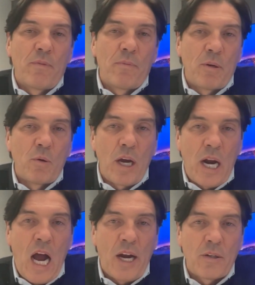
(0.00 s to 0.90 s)
but who got
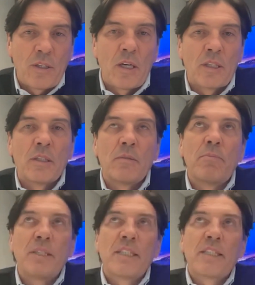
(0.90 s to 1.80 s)
hired on the
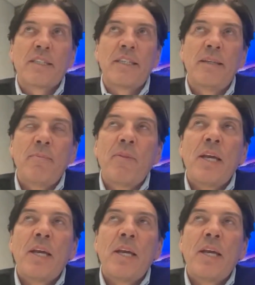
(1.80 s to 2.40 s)
business team.